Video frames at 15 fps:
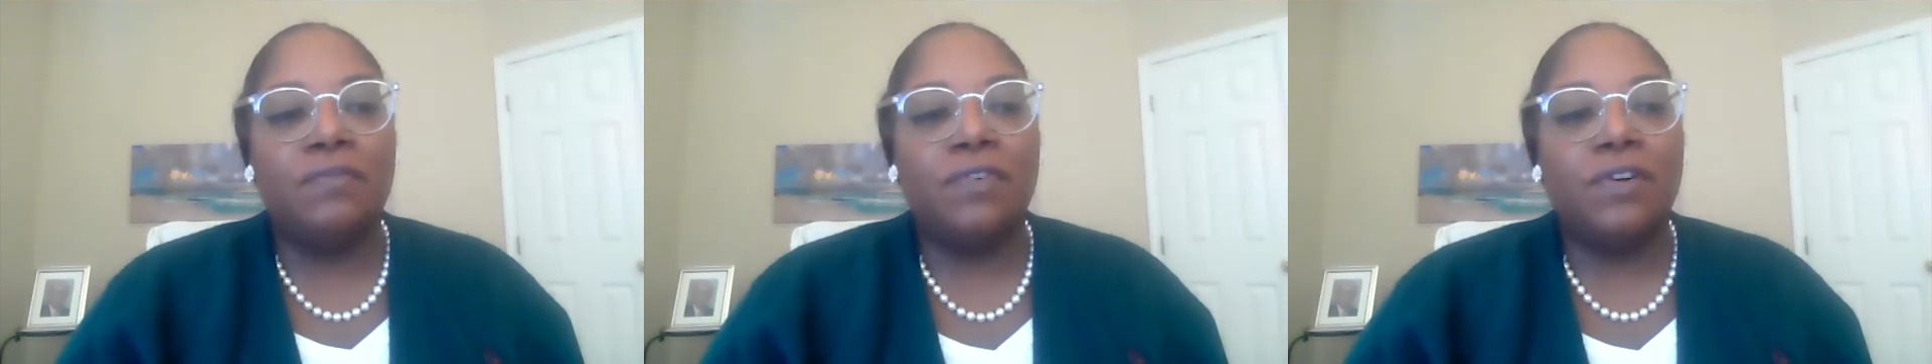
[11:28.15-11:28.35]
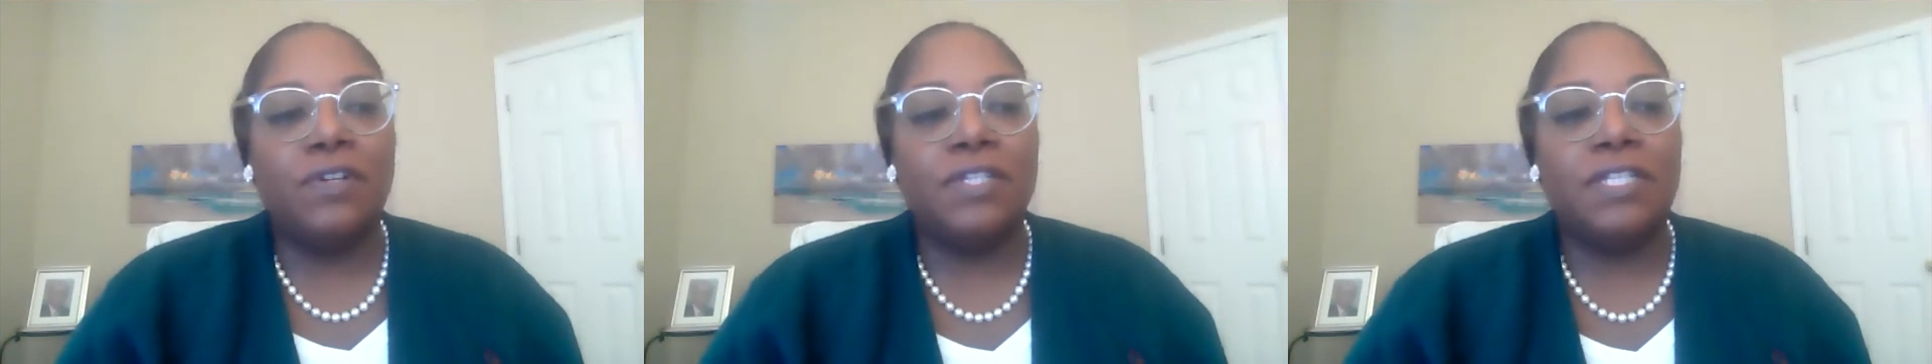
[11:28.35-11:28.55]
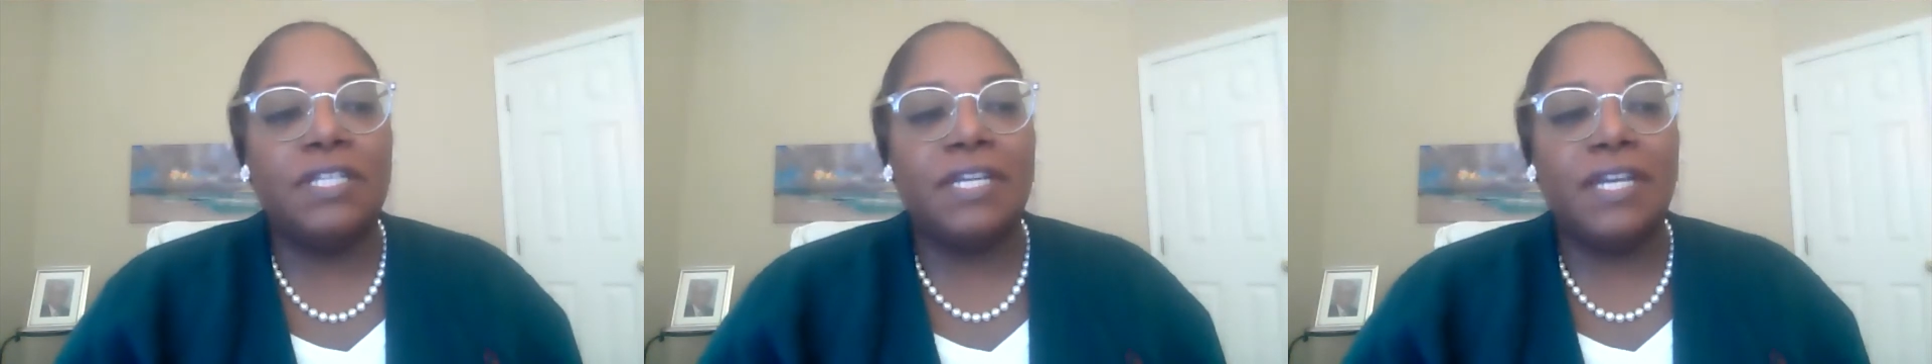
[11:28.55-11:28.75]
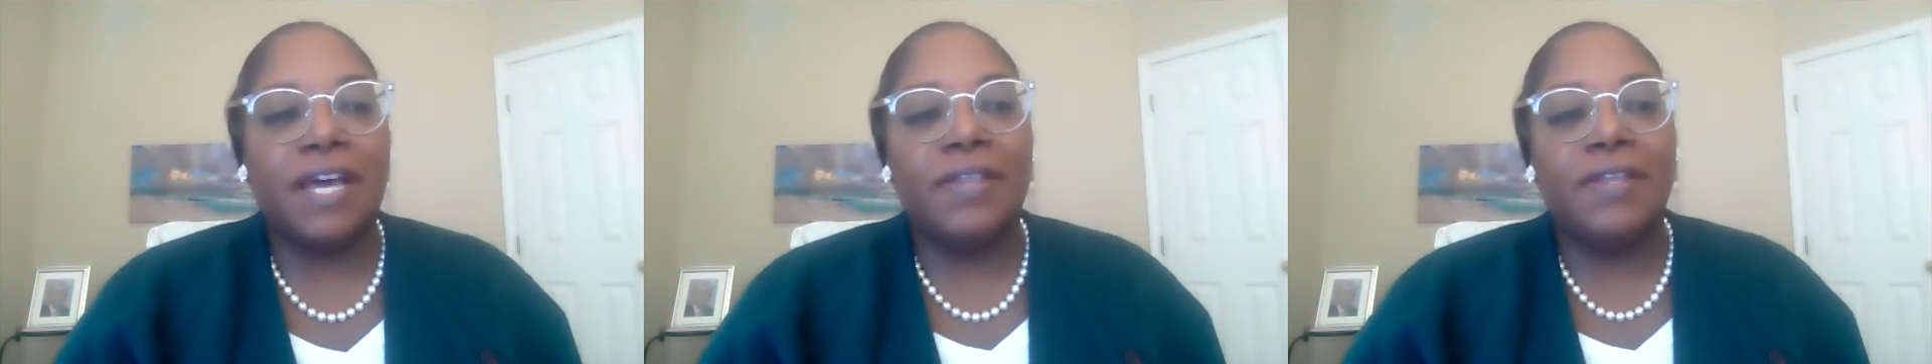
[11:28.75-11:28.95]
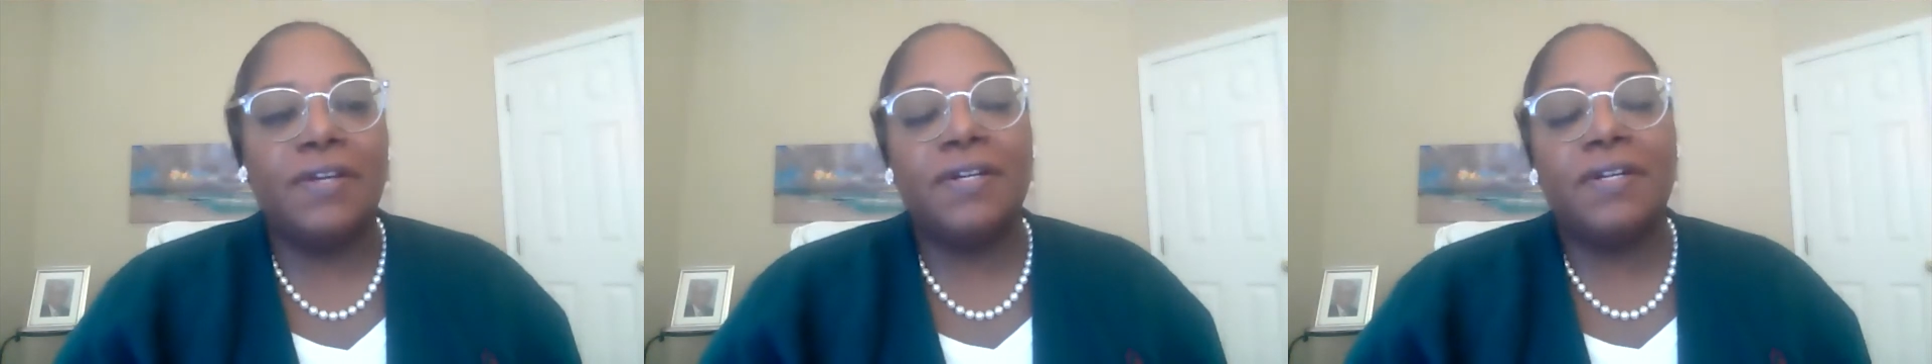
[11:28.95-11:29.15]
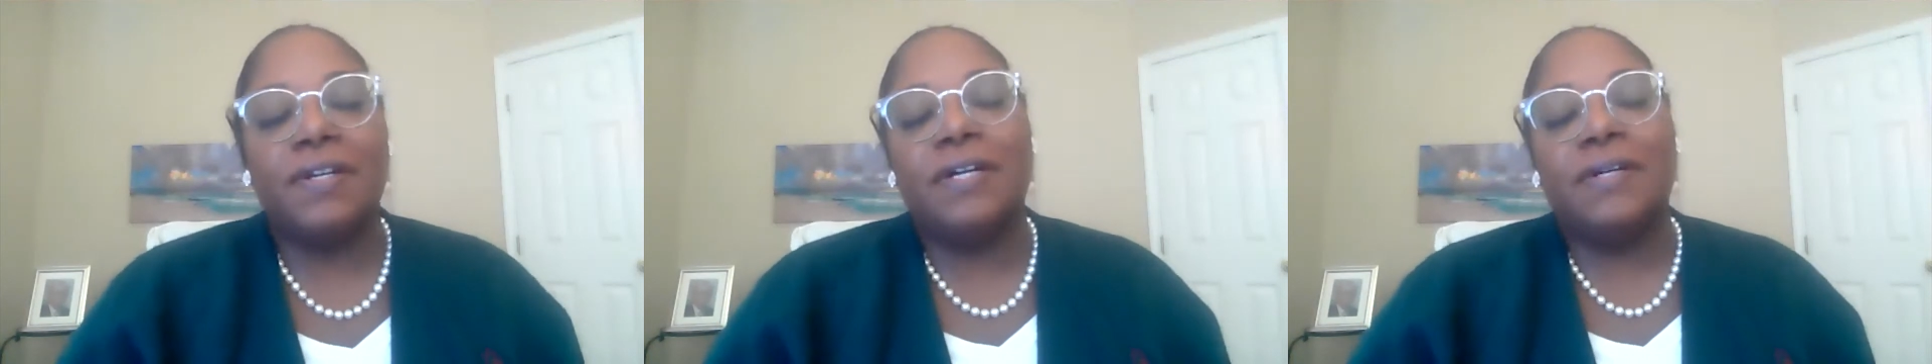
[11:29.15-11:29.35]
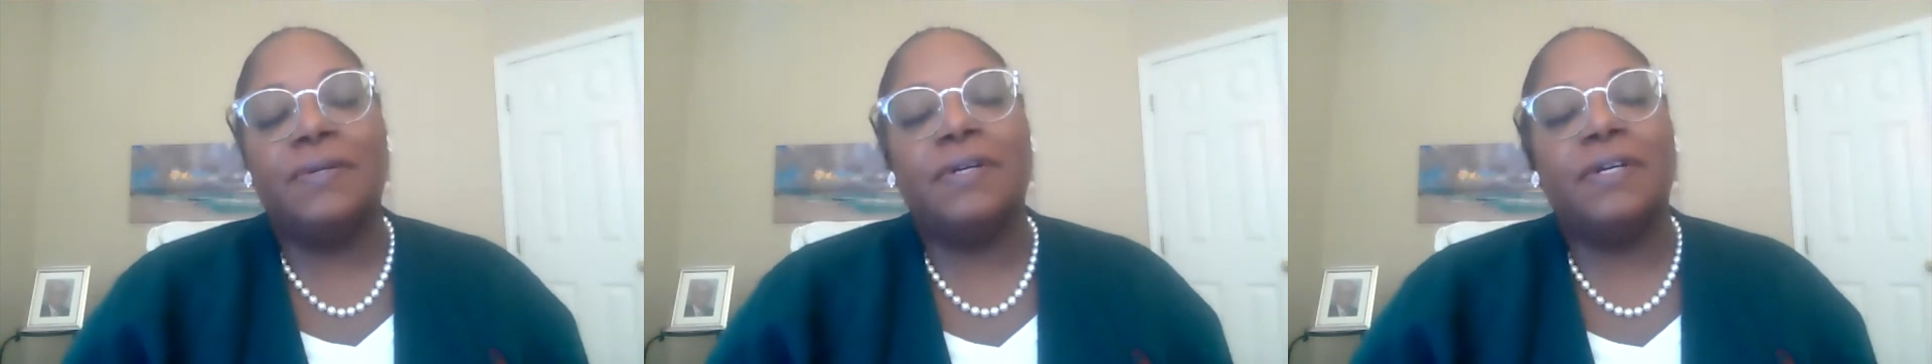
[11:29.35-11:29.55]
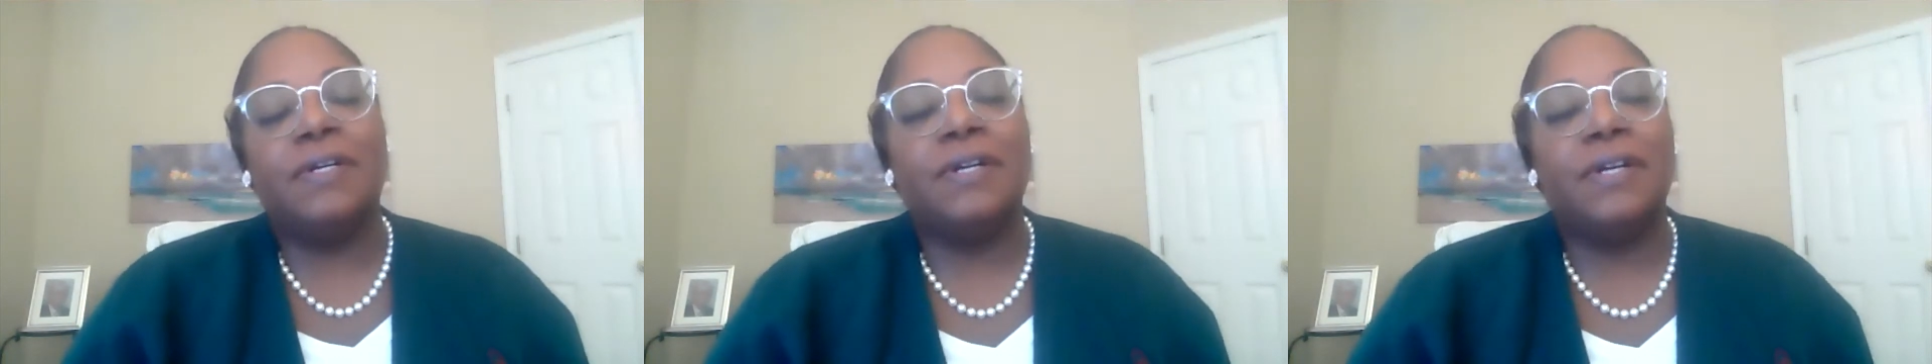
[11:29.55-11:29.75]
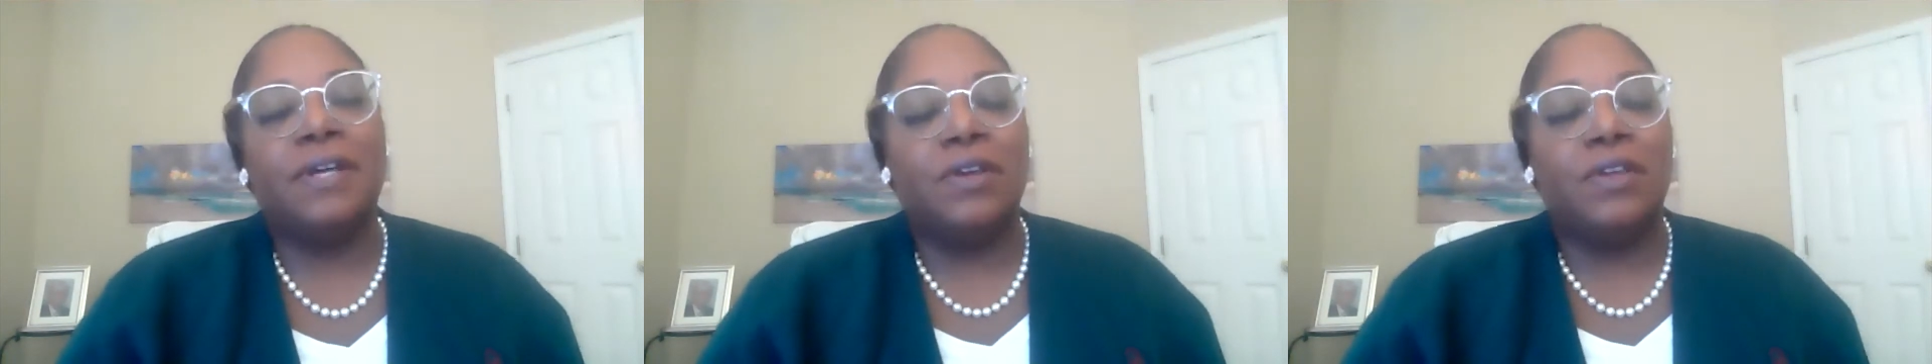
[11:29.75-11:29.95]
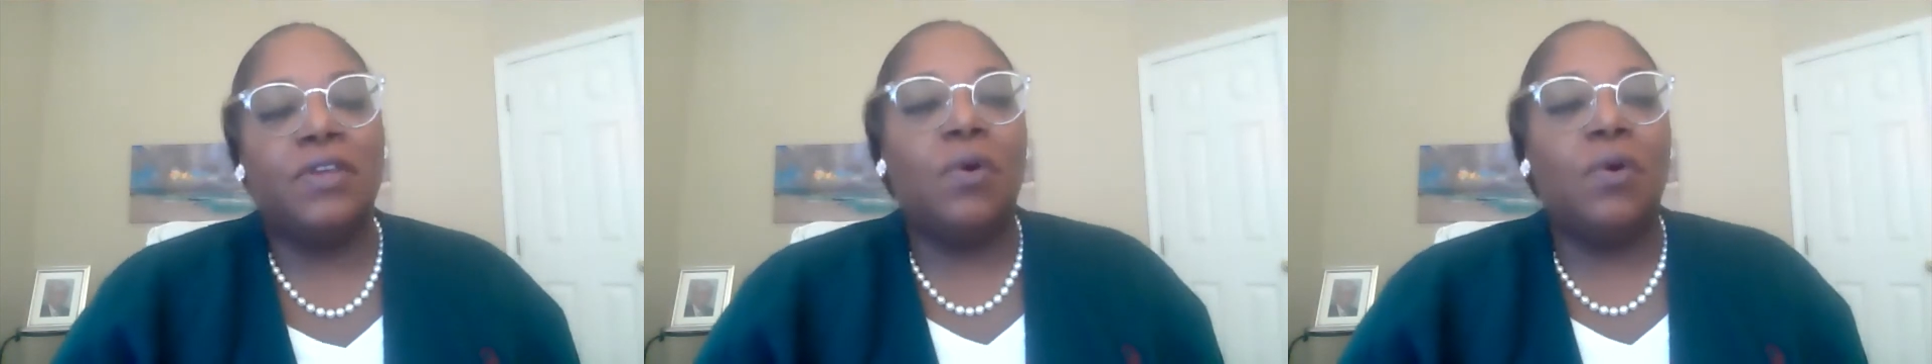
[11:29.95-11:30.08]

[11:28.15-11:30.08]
versus another, or,